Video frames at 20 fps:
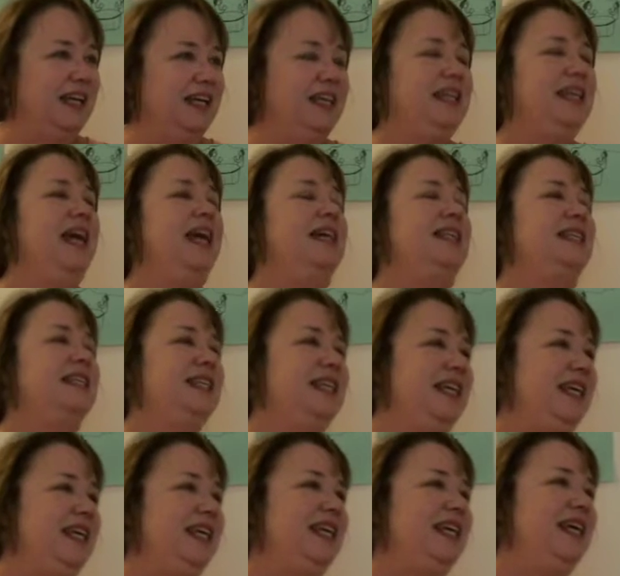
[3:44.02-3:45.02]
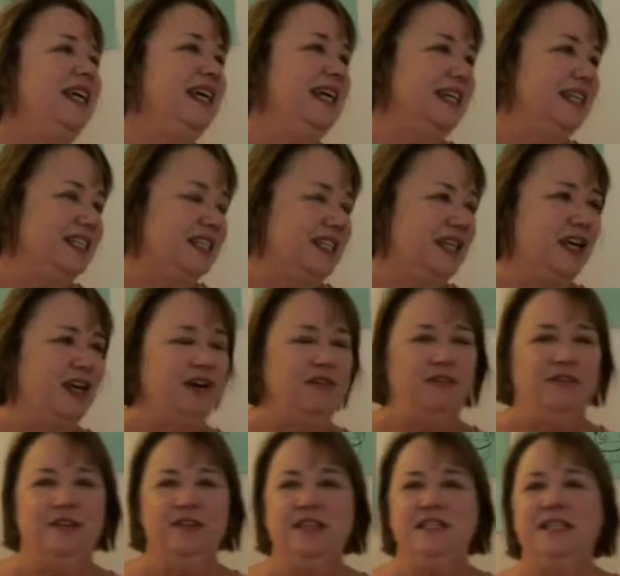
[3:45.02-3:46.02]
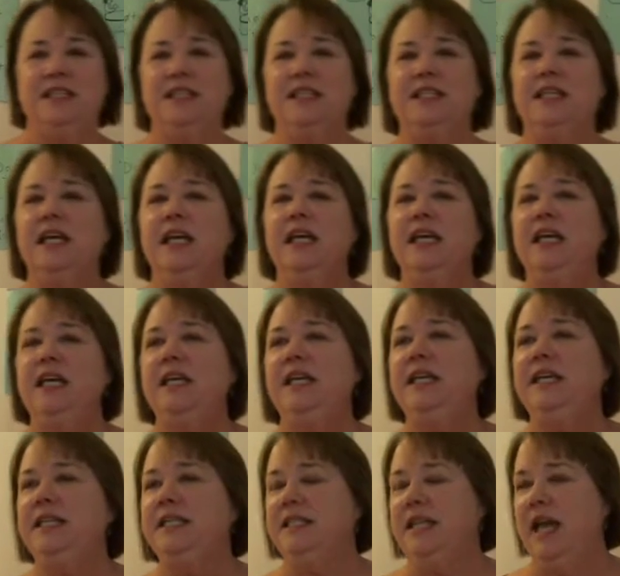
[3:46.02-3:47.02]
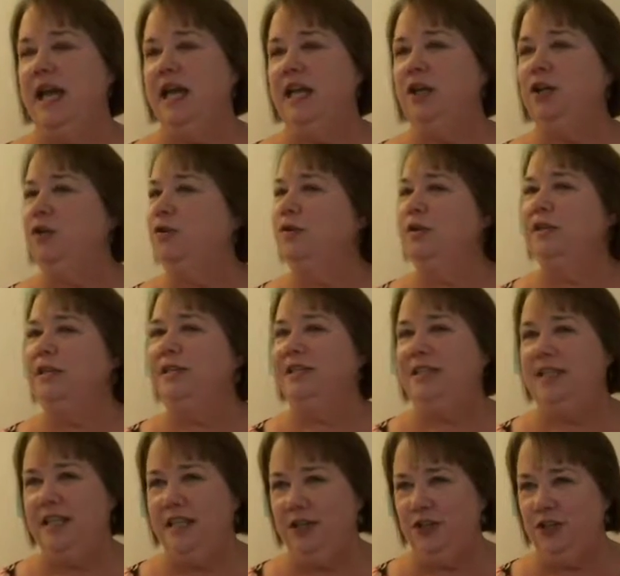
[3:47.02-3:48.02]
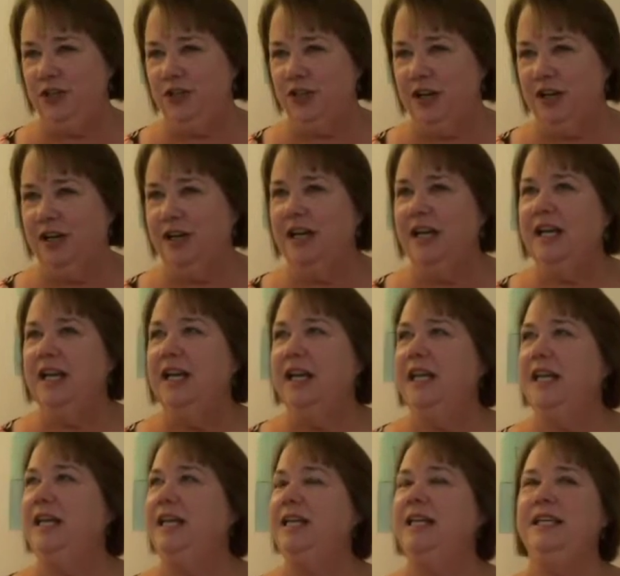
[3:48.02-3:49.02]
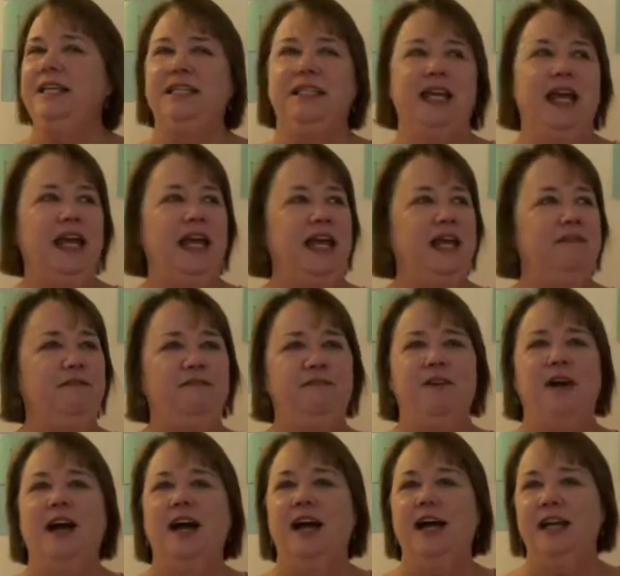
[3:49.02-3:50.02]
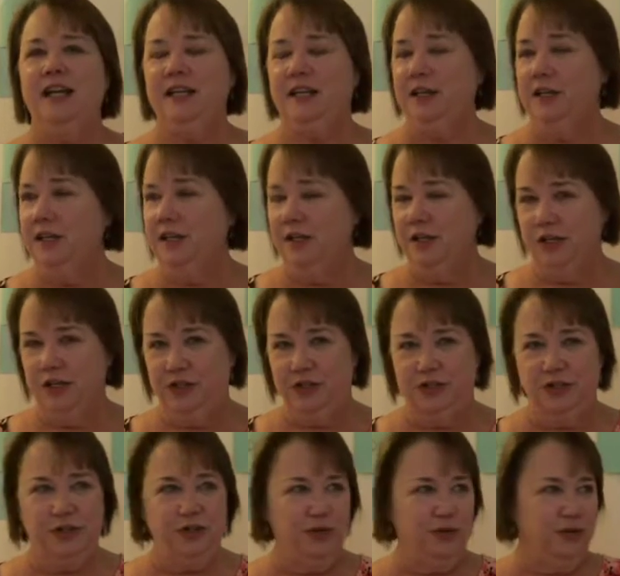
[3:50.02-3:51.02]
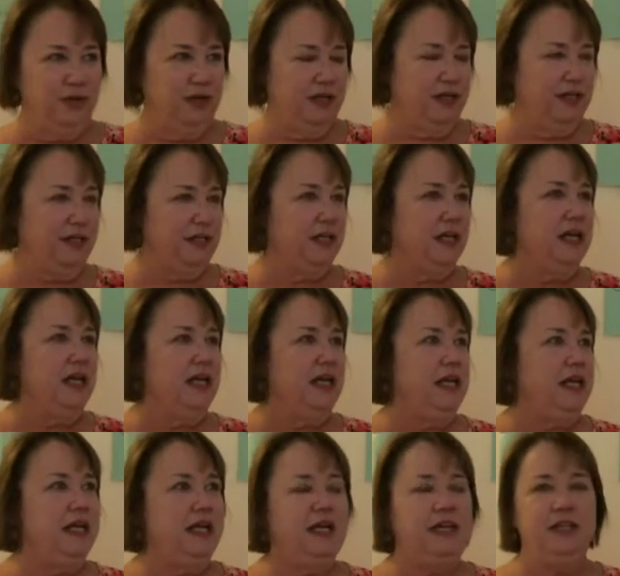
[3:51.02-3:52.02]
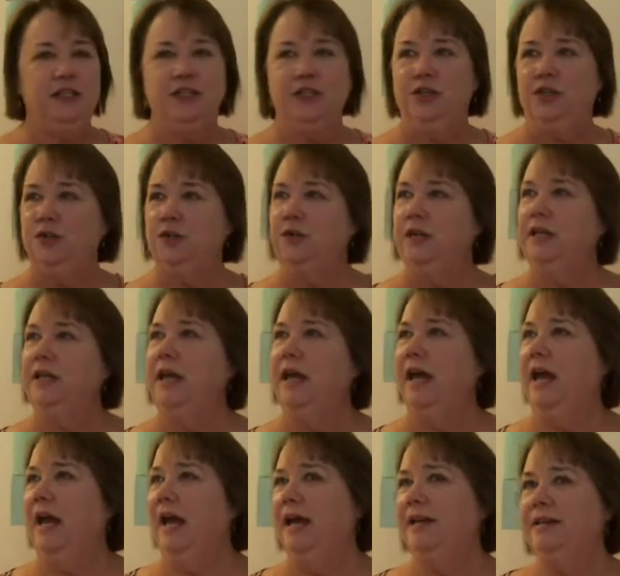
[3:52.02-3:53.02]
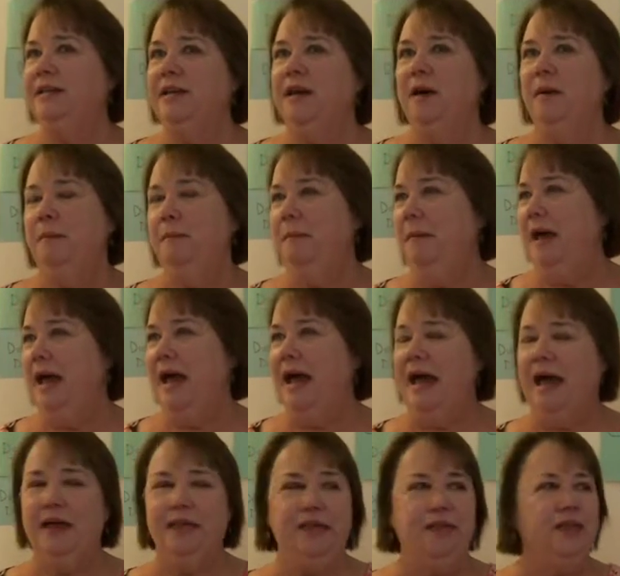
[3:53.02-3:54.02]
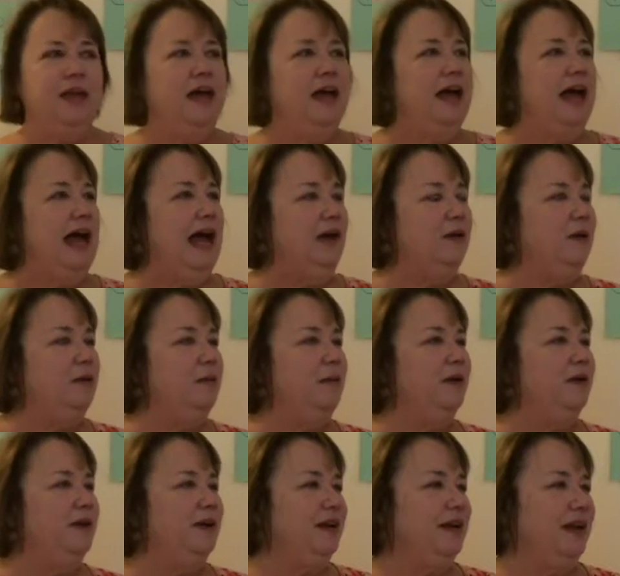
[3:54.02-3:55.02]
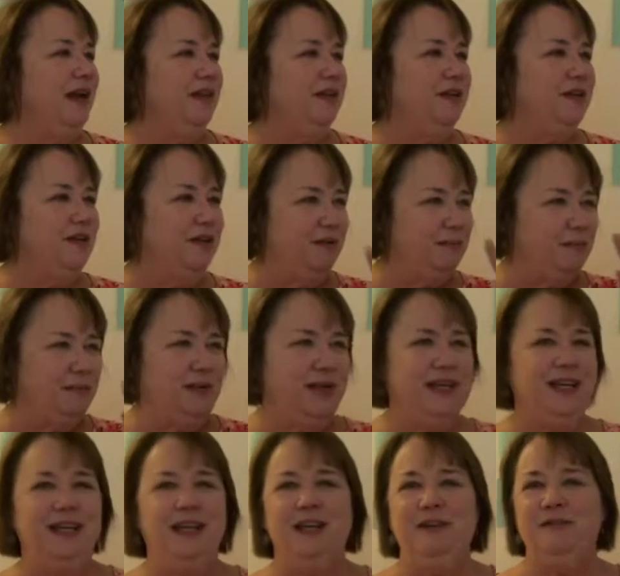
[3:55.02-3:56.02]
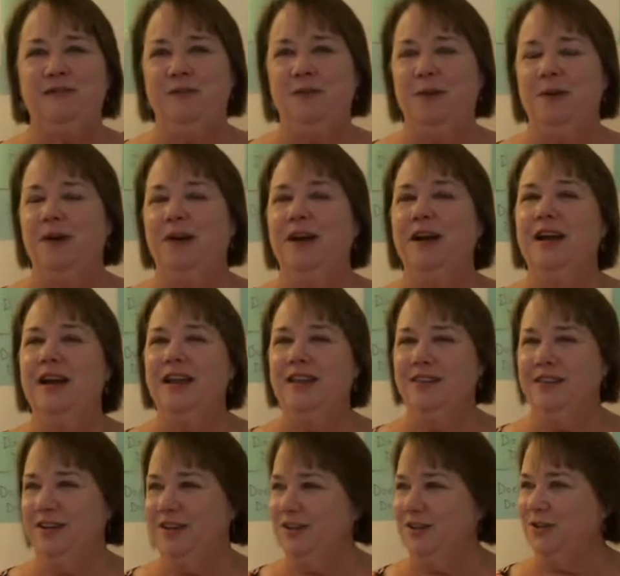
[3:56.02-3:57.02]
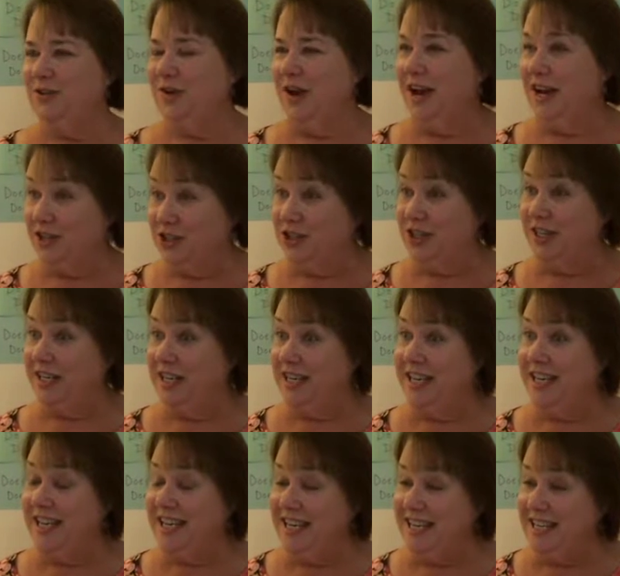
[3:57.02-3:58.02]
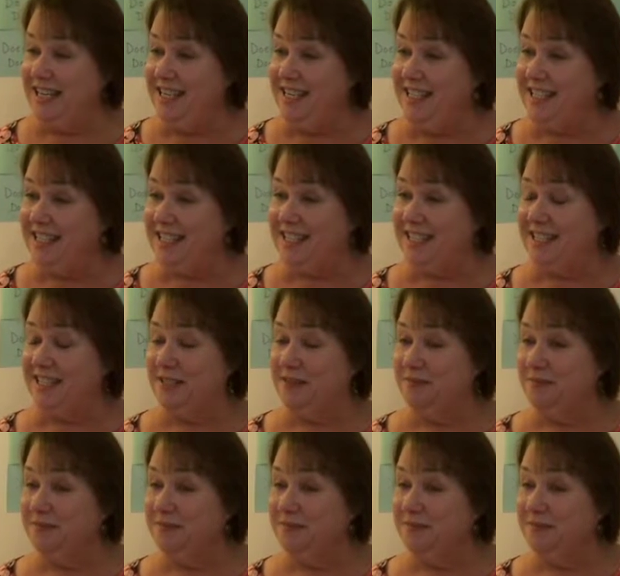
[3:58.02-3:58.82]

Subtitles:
Yes, he is. For instance, he's a good teacher. He's a fine student. He's good at math. How about another meaning for the contraction he's?